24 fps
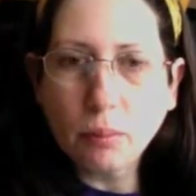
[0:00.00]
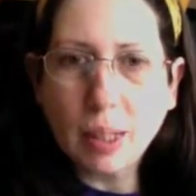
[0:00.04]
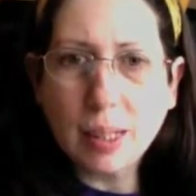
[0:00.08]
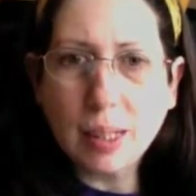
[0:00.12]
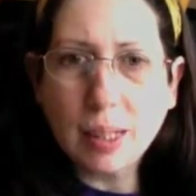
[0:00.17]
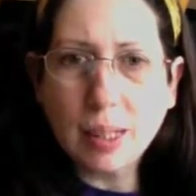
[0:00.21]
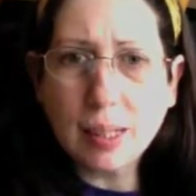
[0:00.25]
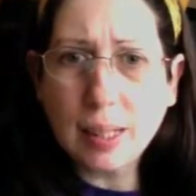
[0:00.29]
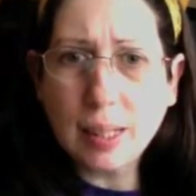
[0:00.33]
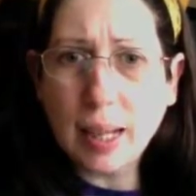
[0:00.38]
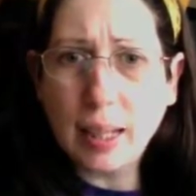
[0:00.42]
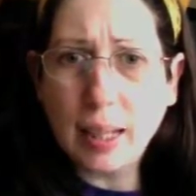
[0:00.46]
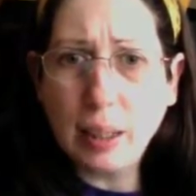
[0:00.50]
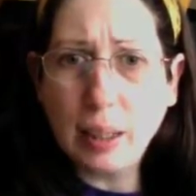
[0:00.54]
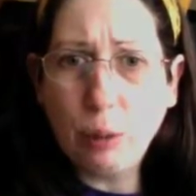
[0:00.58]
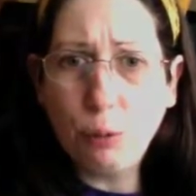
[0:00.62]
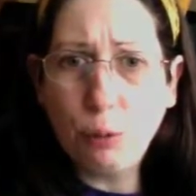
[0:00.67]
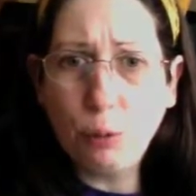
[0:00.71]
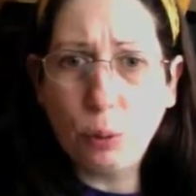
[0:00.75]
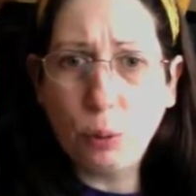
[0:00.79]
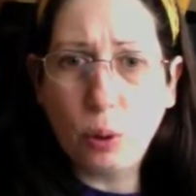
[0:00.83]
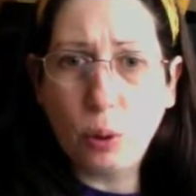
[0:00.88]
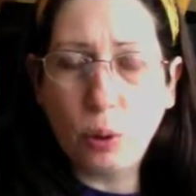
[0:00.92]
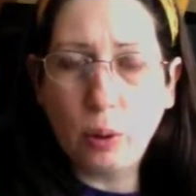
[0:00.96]
Slightly
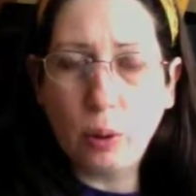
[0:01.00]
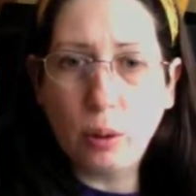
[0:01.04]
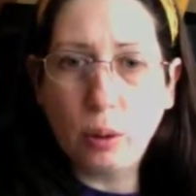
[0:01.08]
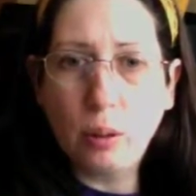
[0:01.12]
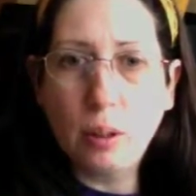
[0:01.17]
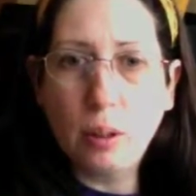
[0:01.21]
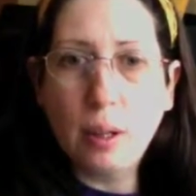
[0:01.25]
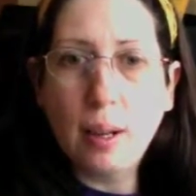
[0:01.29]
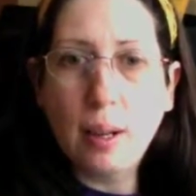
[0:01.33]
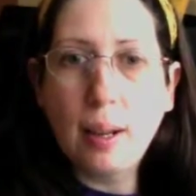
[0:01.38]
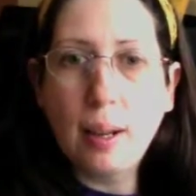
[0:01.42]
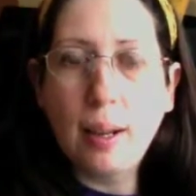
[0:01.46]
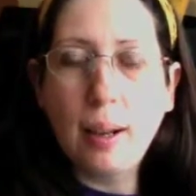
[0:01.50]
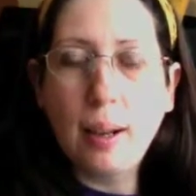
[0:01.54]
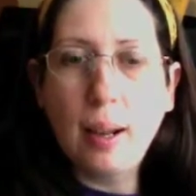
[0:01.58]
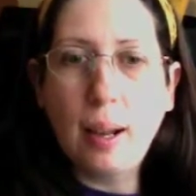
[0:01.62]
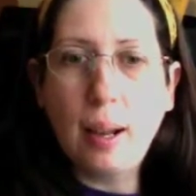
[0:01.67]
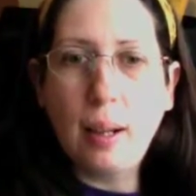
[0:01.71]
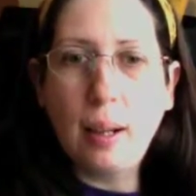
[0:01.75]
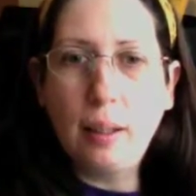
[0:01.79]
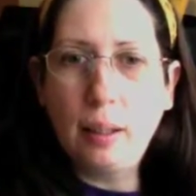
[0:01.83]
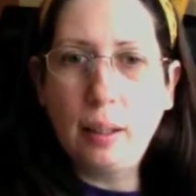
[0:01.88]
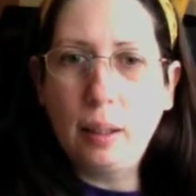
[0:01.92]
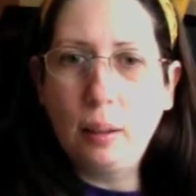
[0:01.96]
floral,
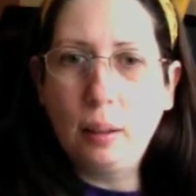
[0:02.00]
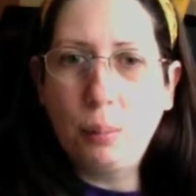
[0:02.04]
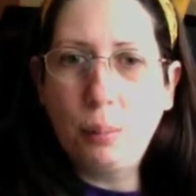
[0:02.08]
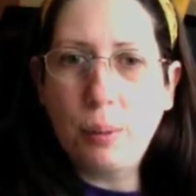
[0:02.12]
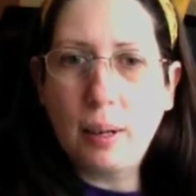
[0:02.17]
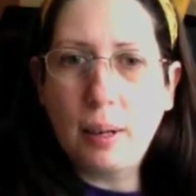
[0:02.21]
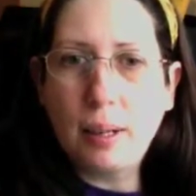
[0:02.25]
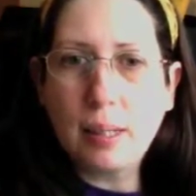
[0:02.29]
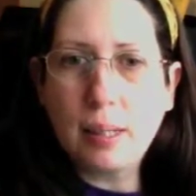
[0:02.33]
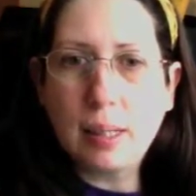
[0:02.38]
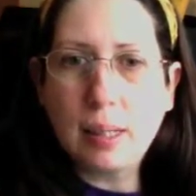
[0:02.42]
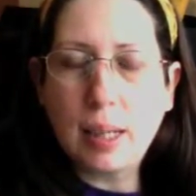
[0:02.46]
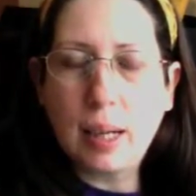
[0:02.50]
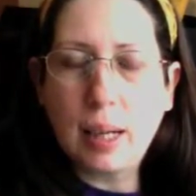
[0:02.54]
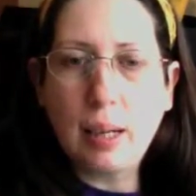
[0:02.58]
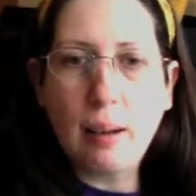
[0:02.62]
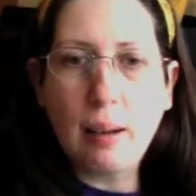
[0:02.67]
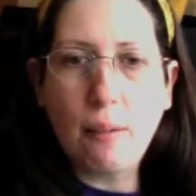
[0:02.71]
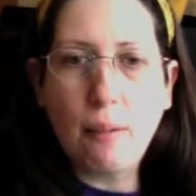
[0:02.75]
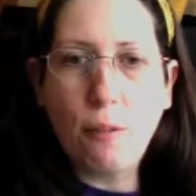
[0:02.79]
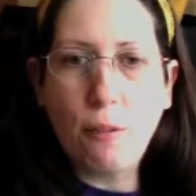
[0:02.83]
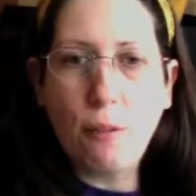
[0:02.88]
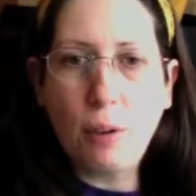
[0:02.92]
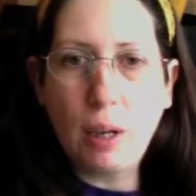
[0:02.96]
a little bit acidic,
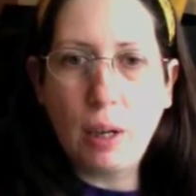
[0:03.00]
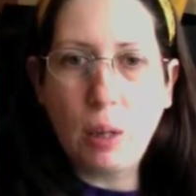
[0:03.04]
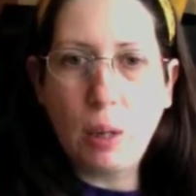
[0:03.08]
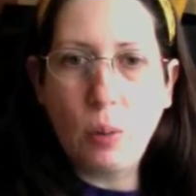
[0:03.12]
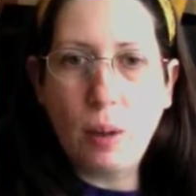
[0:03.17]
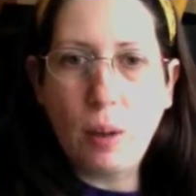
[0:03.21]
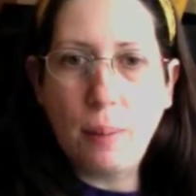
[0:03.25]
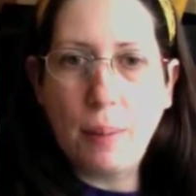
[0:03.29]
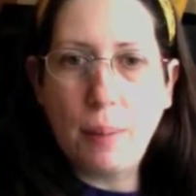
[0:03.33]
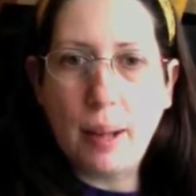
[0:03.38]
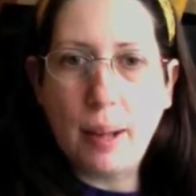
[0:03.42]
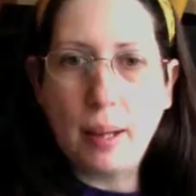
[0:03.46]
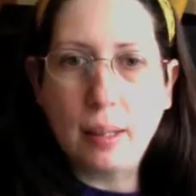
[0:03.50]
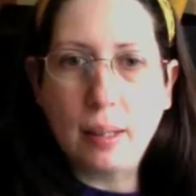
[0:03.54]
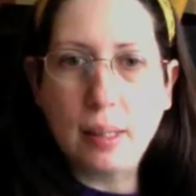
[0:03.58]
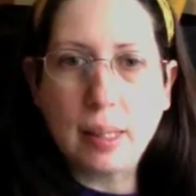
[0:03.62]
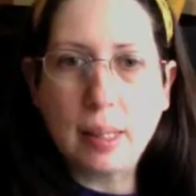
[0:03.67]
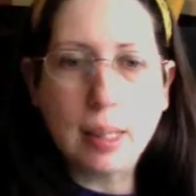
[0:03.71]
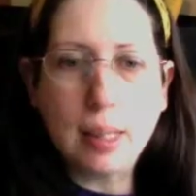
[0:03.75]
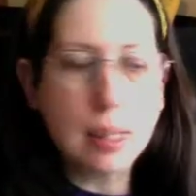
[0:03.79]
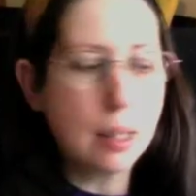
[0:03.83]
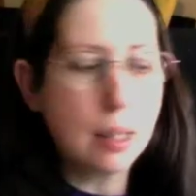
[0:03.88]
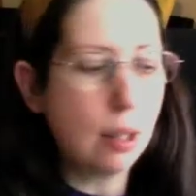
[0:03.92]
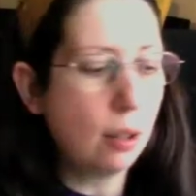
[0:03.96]
very well balanced.
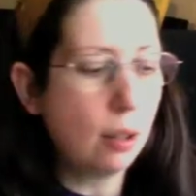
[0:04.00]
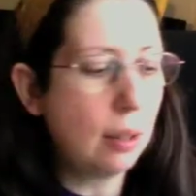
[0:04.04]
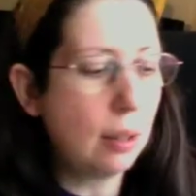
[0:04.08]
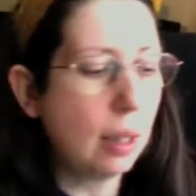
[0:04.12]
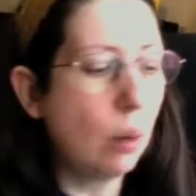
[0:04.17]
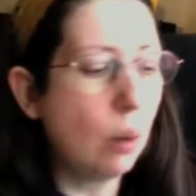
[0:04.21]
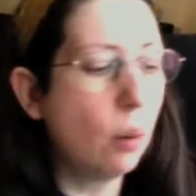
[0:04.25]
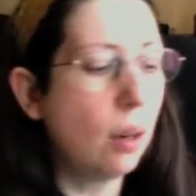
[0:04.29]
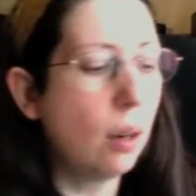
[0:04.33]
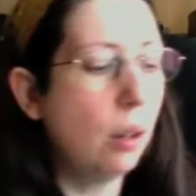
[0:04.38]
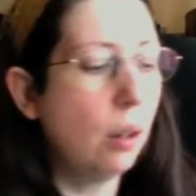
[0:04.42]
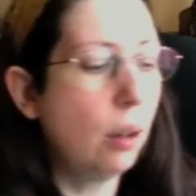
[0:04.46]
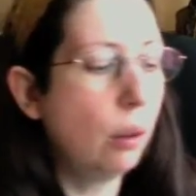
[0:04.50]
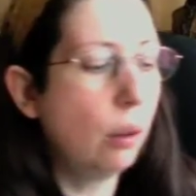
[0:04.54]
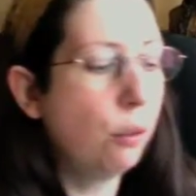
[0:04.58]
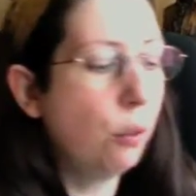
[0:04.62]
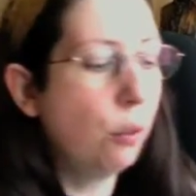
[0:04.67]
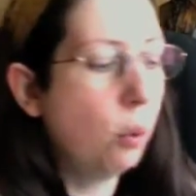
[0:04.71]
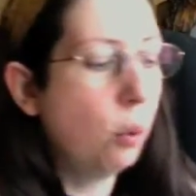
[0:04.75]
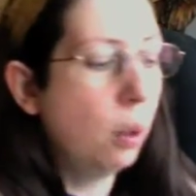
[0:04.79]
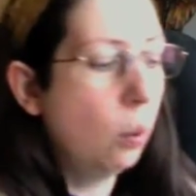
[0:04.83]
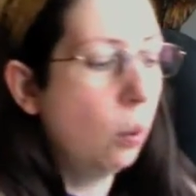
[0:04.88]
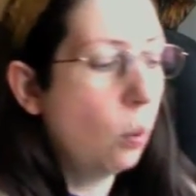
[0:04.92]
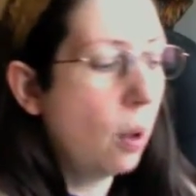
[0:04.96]
That's another thing you want to look
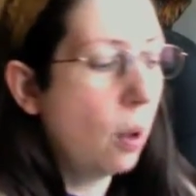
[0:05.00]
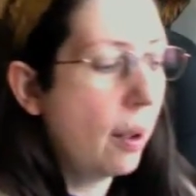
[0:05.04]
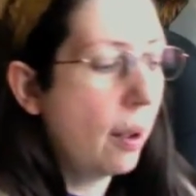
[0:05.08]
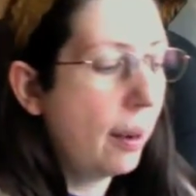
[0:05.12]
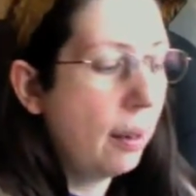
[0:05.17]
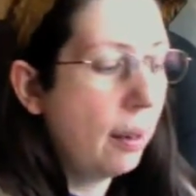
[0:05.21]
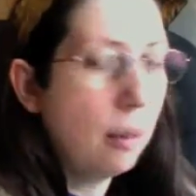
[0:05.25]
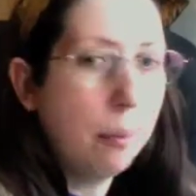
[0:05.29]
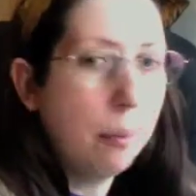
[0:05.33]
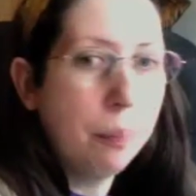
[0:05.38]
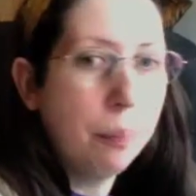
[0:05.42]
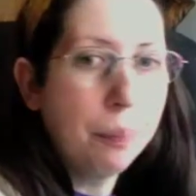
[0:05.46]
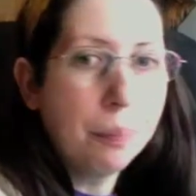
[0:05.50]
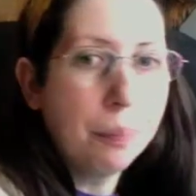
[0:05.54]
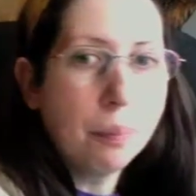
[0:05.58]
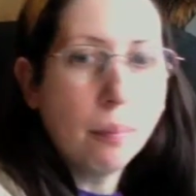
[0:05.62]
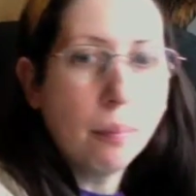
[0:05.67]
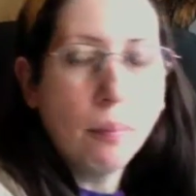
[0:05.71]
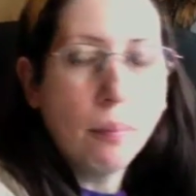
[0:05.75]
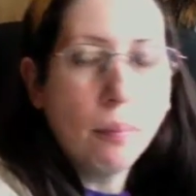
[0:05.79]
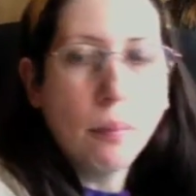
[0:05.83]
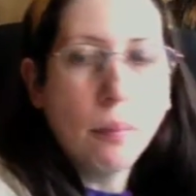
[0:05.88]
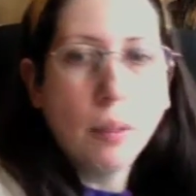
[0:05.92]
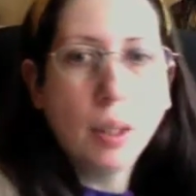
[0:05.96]
for in wine,
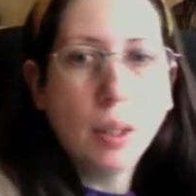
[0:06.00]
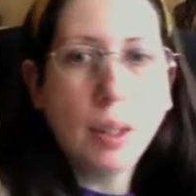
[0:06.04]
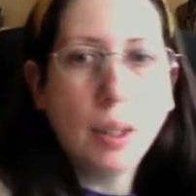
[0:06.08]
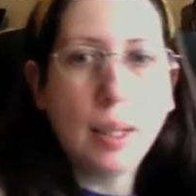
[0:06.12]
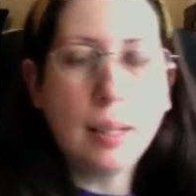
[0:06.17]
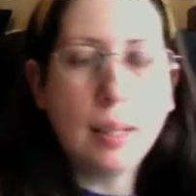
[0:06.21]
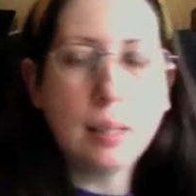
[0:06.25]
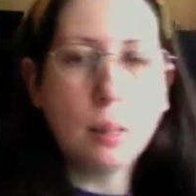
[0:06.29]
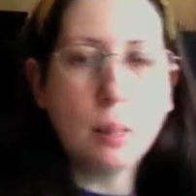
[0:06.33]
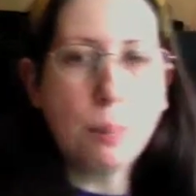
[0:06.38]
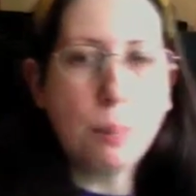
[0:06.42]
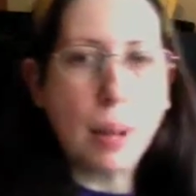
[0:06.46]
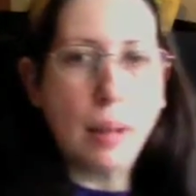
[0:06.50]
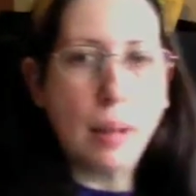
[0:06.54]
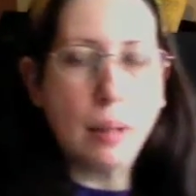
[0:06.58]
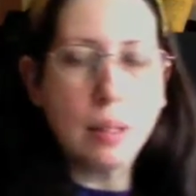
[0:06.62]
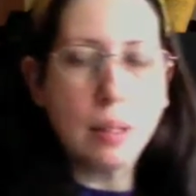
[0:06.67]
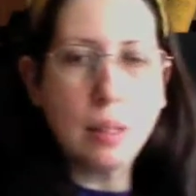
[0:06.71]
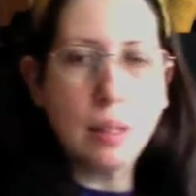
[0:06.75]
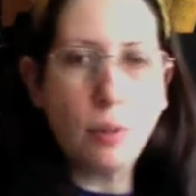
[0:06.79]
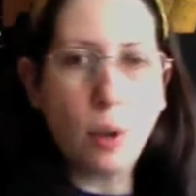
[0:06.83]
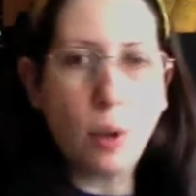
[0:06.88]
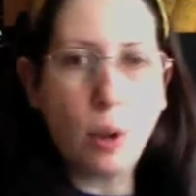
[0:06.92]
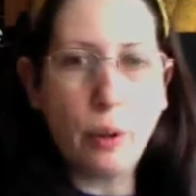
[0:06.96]
is the balance
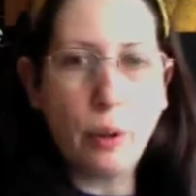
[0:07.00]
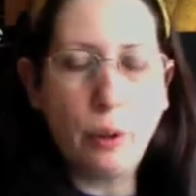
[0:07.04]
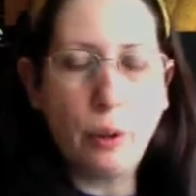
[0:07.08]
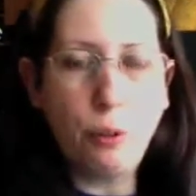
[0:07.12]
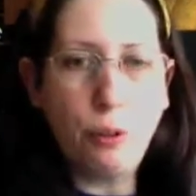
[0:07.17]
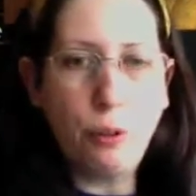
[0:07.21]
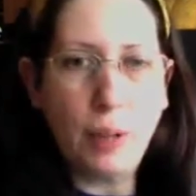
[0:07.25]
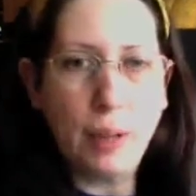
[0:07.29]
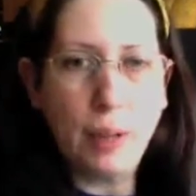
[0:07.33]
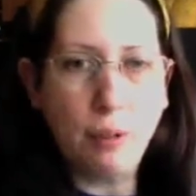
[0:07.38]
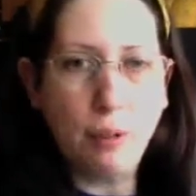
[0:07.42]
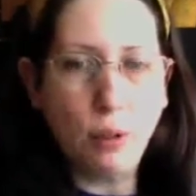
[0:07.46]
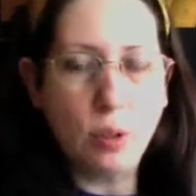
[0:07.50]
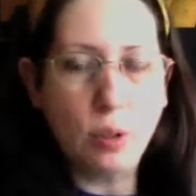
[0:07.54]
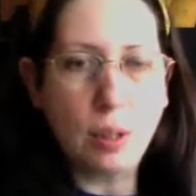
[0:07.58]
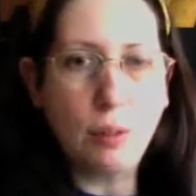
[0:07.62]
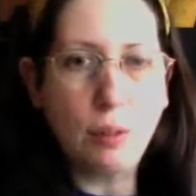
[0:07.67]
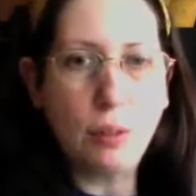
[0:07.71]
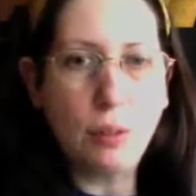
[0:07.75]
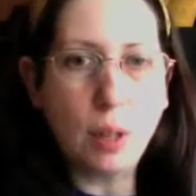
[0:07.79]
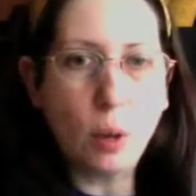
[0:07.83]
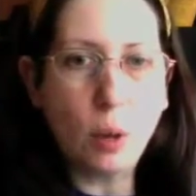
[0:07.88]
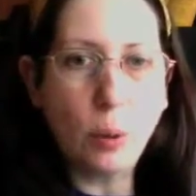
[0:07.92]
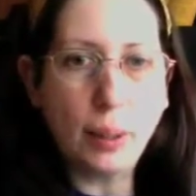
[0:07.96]
of all the flavors. If
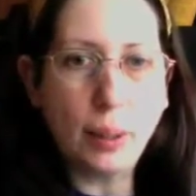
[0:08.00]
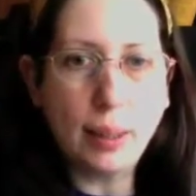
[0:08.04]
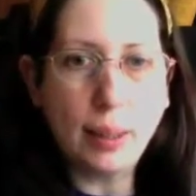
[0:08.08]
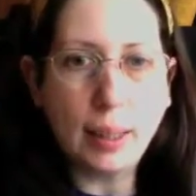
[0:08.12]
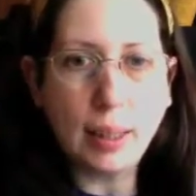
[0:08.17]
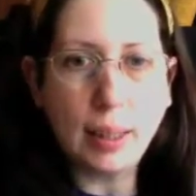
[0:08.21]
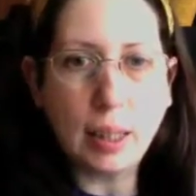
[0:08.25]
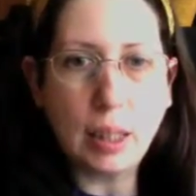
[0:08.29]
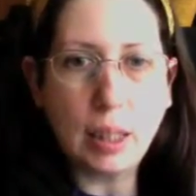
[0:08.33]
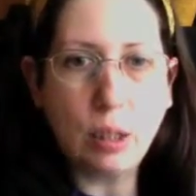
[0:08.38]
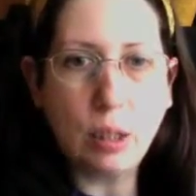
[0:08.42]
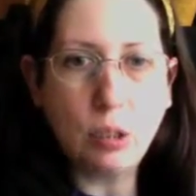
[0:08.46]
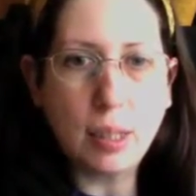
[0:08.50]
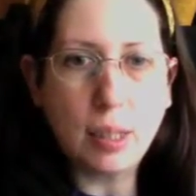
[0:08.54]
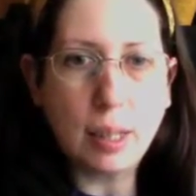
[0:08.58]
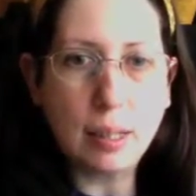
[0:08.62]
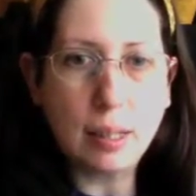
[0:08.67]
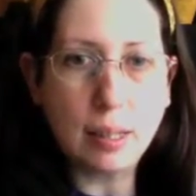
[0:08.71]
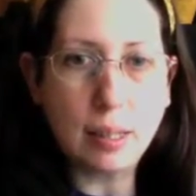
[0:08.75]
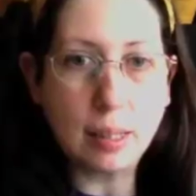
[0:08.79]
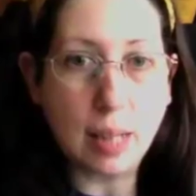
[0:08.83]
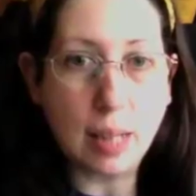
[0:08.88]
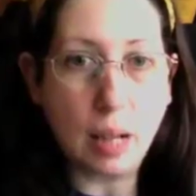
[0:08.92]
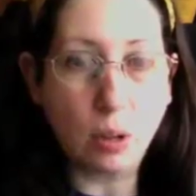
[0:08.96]
the only thing that you taste
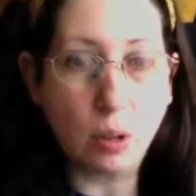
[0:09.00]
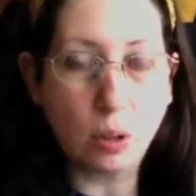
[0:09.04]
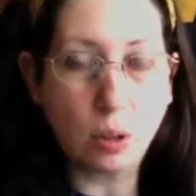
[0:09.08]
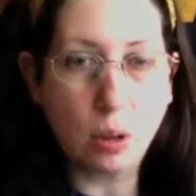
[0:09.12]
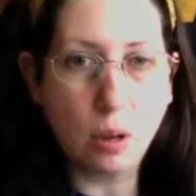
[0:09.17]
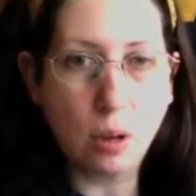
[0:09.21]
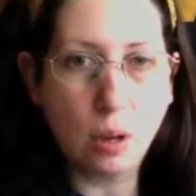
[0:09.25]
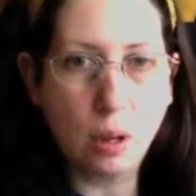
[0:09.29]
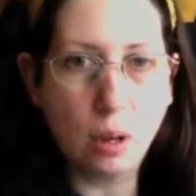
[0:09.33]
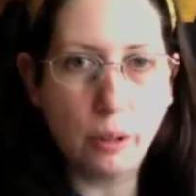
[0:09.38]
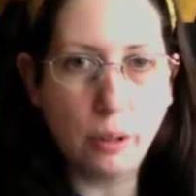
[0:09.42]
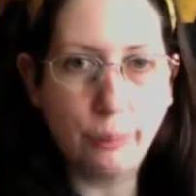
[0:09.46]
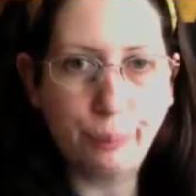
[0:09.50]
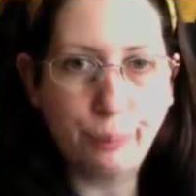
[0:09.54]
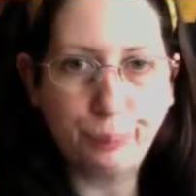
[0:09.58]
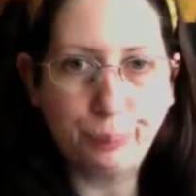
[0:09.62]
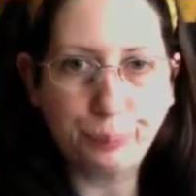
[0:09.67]
is alcohol,